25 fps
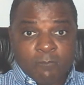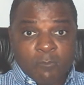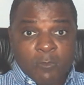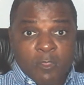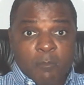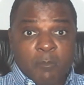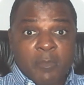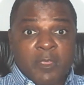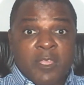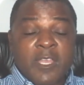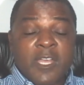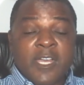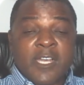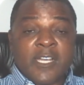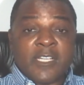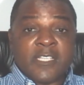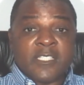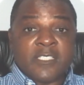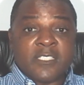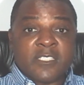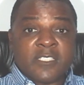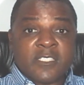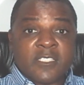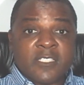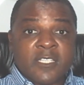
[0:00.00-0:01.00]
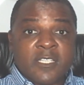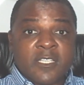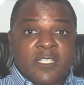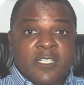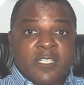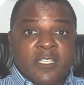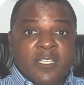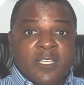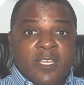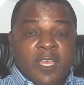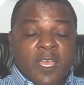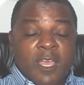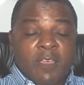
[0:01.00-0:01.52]
because
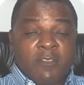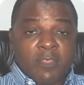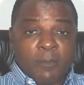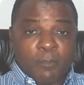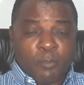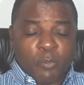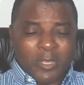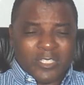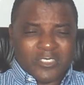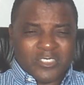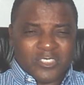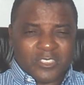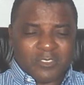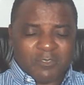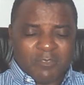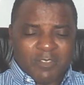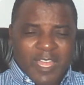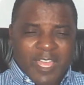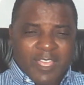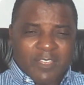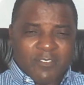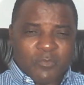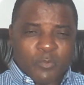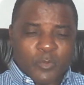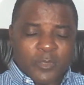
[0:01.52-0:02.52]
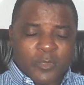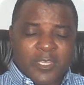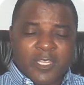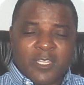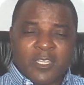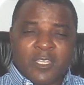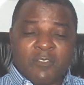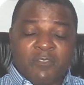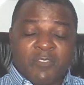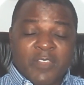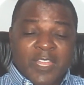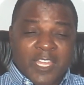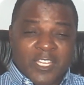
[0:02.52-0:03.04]
of the presence of life within the
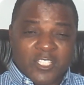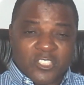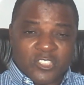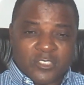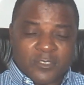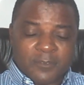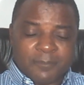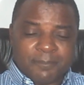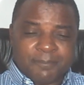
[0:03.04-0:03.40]
flesh.